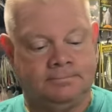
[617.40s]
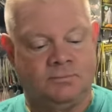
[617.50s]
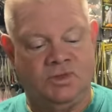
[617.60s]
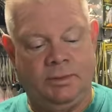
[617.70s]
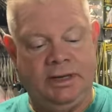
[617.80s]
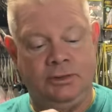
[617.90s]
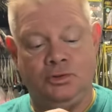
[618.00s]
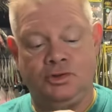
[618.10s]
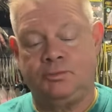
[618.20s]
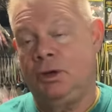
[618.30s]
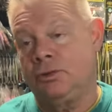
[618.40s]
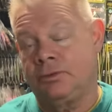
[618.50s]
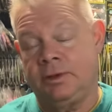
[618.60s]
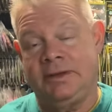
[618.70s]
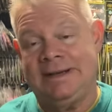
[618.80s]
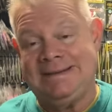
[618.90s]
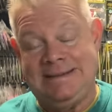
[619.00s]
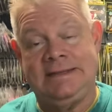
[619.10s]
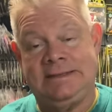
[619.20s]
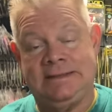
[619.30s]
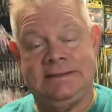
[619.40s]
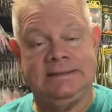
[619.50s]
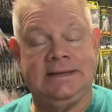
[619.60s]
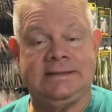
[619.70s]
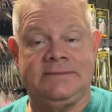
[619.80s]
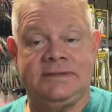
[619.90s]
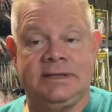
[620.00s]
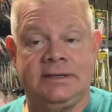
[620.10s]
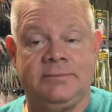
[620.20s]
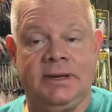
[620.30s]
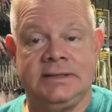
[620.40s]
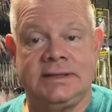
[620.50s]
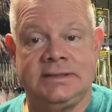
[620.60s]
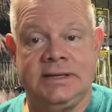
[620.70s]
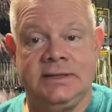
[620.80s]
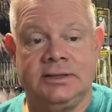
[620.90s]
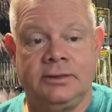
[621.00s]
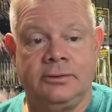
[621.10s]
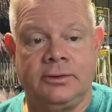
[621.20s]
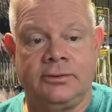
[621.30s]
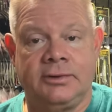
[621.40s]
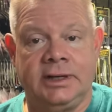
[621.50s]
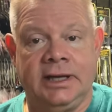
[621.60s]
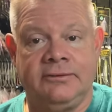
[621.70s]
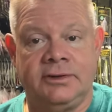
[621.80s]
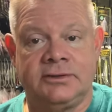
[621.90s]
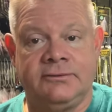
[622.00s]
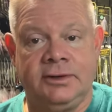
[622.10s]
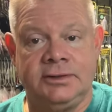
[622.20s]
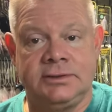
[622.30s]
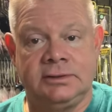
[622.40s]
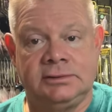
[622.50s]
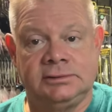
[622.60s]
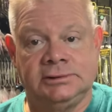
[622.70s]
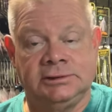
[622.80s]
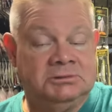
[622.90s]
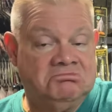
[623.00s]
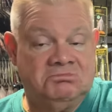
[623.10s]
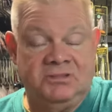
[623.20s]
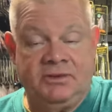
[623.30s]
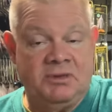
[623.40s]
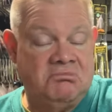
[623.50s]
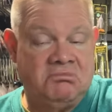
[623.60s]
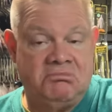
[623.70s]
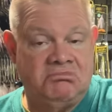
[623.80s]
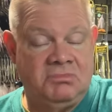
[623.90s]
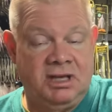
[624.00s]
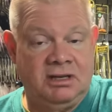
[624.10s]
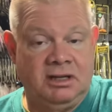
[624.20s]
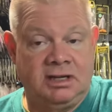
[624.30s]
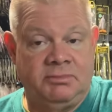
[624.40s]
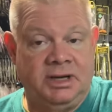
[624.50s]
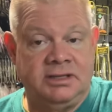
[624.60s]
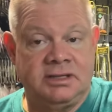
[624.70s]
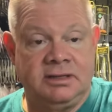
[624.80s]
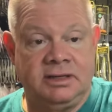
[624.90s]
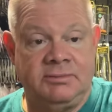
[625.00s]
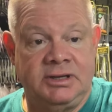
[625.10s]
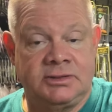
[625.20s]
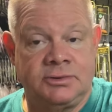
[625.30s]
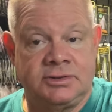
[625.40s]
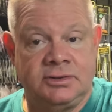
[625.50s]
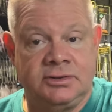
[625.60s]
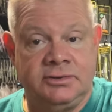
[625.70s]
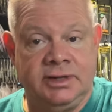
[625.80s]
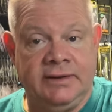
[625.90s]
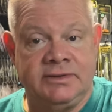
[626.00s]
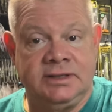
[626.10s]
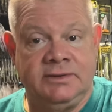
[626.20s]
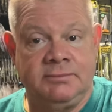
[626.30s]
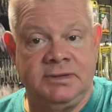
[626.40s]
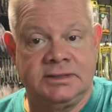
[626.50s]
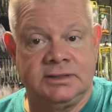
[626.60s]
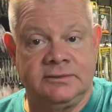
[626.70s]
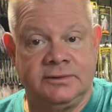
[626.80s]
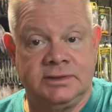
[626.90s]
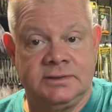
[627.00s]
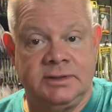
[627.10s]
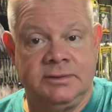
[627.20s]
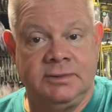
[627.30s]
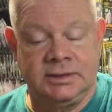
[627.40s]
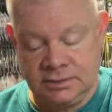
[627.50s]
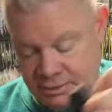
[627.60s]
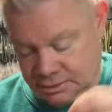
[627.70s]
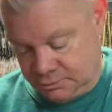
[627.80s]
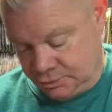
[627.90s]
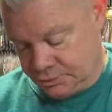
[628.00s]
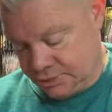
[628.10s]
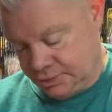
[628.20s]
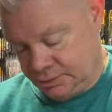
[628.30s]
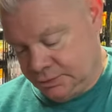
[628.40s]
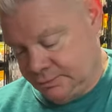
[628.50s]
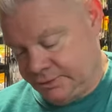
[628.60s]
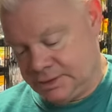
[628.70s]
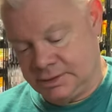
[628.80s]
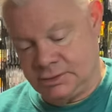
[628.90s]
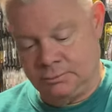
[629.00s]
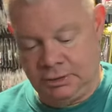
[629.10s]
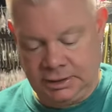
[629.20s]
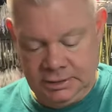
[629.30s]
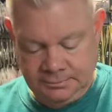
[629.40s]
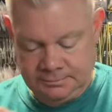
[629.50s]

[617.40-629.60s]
So, I mean, I'll use both. I mean, I tend to, as I've said in the past, I tend to go with the 3.5 inch first. If I'm not getting a lot of bites on it, I may switch to the 2.5 and see if that makes a difference. Maybe that makes it a little more interesting to them if it's not so bulky.